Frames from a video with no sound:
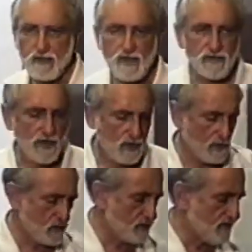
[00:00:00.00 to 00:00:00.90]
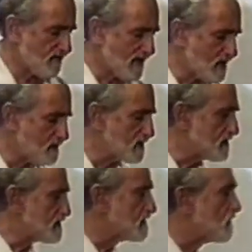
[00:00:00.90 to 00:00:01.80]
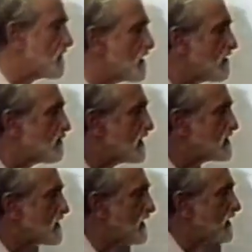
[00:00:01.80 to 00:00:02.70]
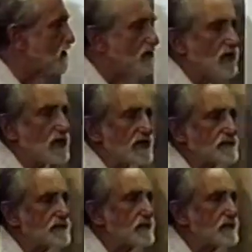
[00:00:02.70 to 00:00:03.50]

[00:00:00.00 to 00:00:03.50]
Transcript: that the whole development of Platonic thought